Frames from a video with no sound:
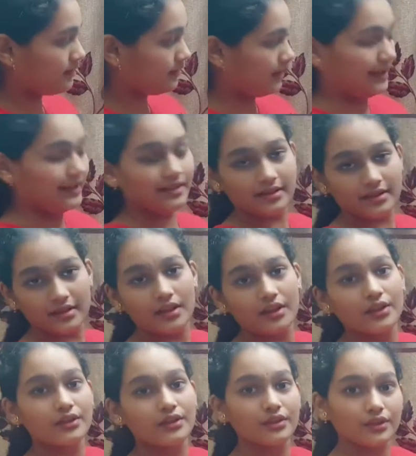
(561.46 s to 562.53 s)
Next,
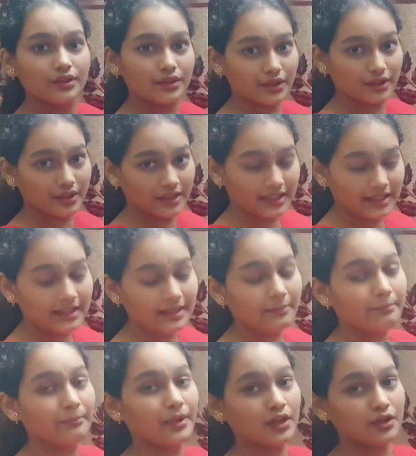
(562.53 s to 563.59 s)
3
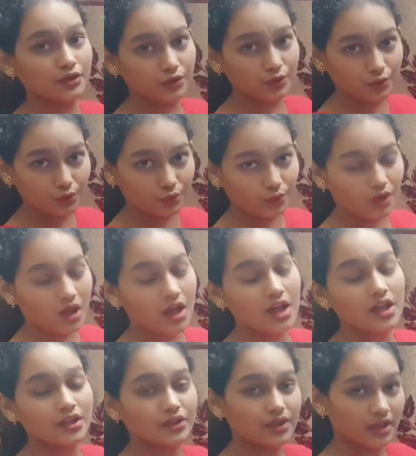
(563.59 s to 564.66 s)
plus 2.
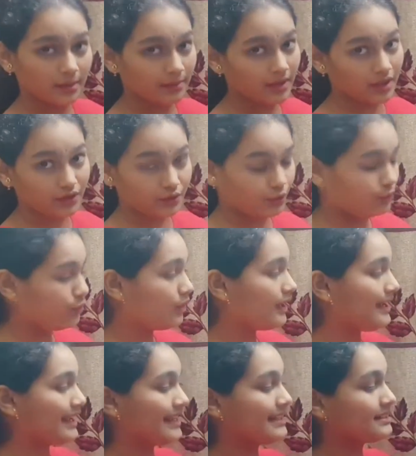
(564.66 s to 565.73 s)
3 plus 2
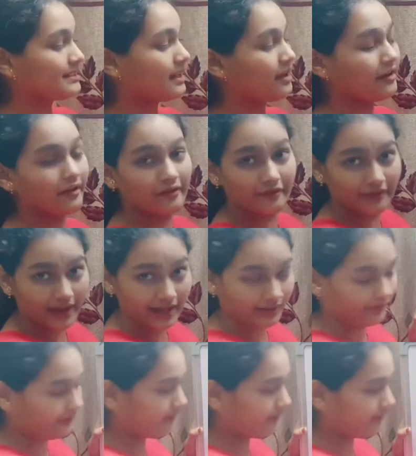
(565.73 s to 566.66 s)
is 5.